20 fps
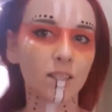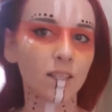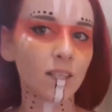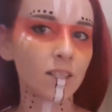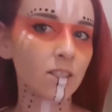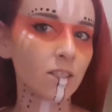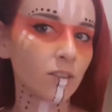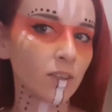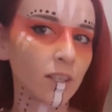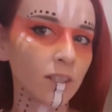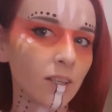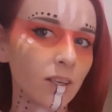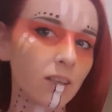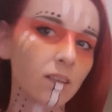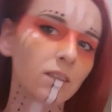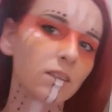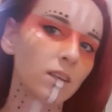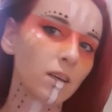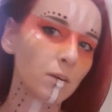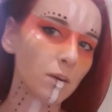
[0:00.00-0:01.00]
And that's the great
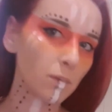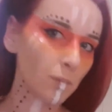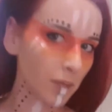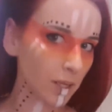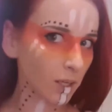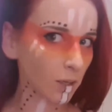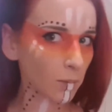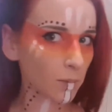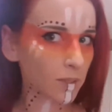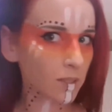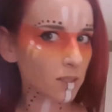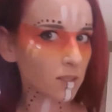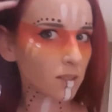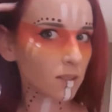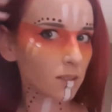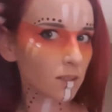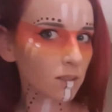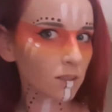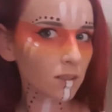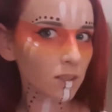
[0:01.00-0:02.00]
thing about makeup, is
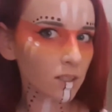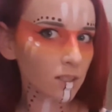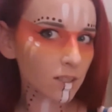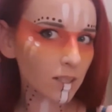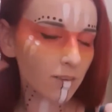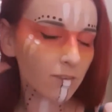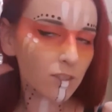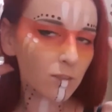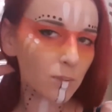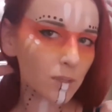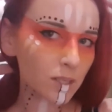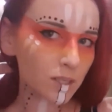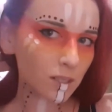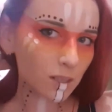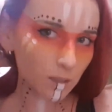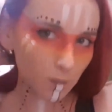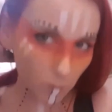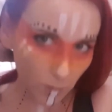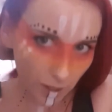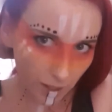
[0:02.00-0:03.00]
it doesn't have to be a
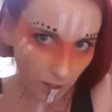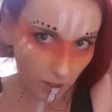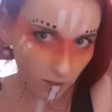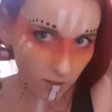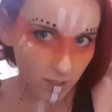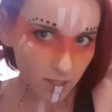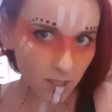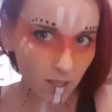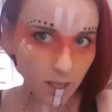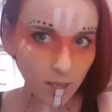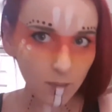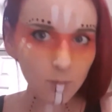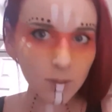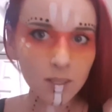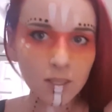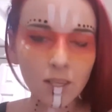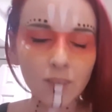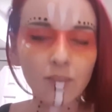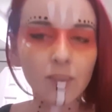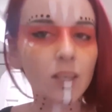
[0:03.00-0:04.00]
certain way all the time, and
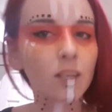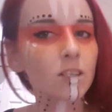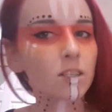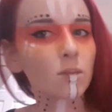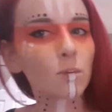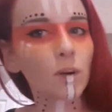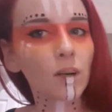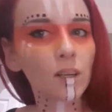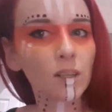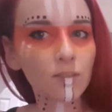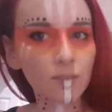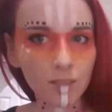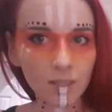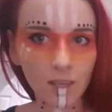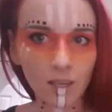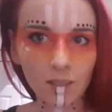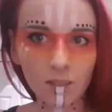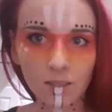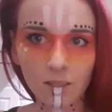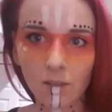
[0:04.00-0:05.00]
it's not the end of the world. It's
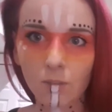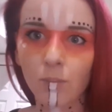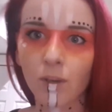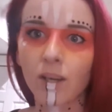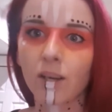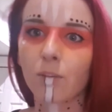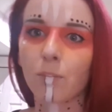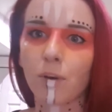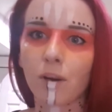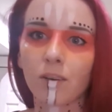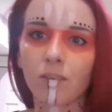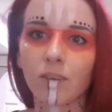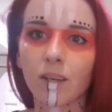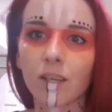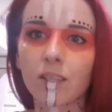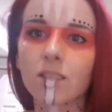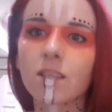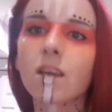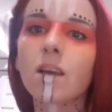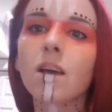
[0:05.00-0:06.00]
not a certain way or
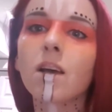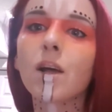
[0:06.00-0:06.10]
perfect.